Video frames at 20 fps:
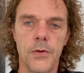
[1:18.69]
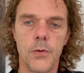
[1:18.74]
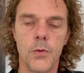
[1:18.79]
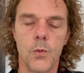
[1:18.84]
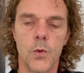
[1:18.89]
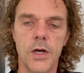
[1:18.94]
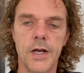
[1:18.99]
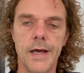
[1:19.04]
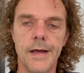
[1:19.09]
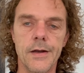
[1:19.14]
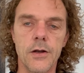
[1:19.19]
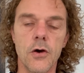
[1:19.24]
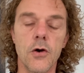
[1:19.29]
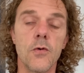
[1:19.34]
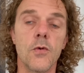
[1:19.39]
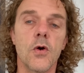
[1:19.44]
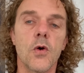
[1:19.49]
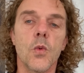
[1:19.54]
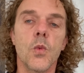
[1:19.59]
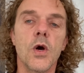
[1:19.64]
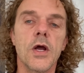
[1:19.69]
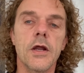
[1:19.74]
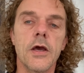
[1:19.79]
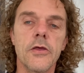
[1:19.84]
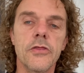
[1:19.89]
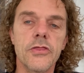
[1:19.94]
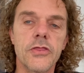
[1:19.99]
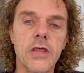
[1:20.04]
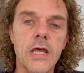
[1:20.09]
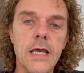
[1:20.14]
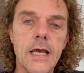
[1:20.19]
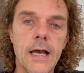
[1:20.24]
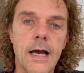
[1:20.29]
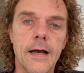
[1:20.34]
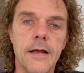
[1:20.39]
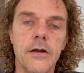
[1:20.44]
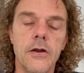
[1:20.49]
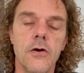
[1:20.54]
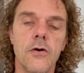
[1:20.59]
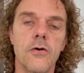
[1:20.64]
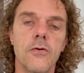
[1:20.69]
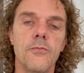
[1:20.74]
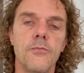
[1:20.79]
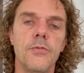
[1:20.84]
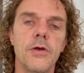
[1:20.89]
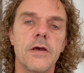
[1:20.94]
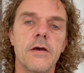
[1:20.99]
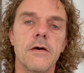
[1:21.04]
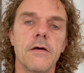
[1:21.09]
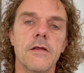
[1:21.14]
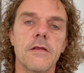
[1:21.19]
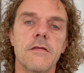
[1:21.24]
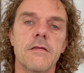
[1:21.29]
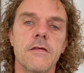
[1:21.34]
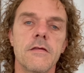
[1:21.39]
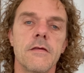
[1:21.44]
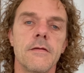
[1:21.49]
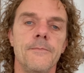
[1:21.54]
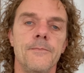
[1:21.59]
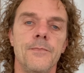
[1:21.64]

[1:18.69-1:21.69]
what I know or what I think I know, because,